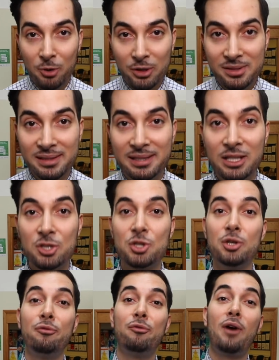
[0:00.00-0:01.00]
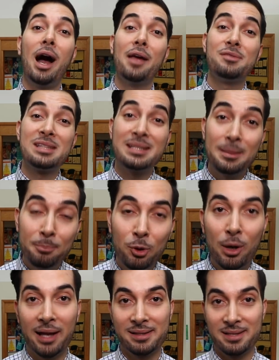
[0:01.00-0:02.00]
going to teach you five
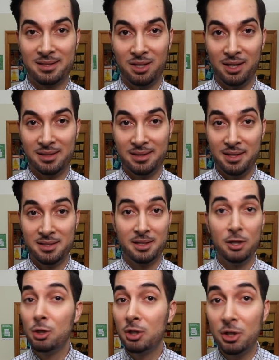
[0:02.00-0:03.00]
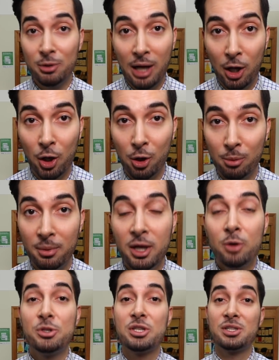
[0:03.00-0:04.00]
simple exercises that you can do at home
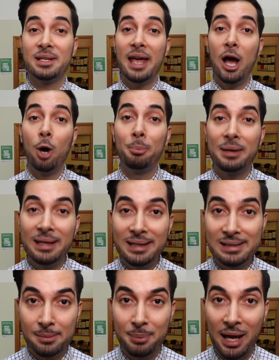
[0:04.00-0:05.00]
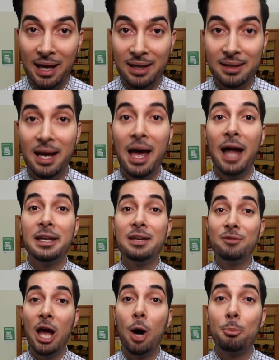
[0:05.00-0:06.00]
which is going to help ease the pain and
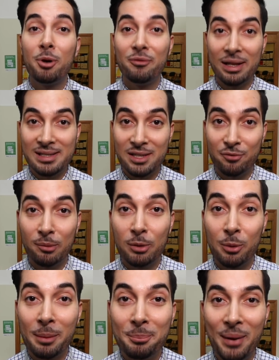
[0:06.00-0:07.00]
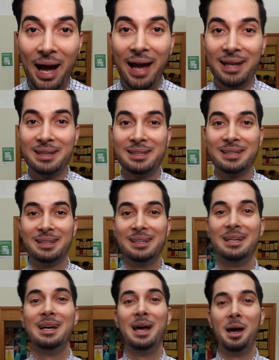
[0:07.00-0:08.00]
even help prevent it from coming back.
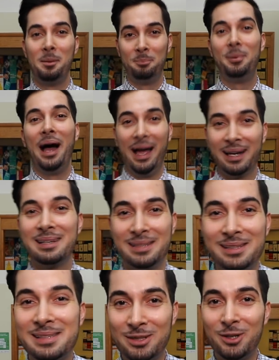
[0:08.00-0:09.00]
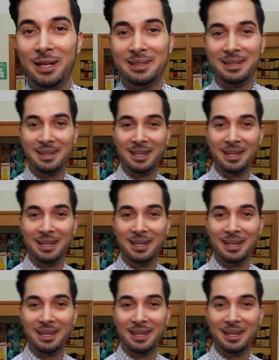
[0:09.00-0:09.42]
Back. Did you see what I did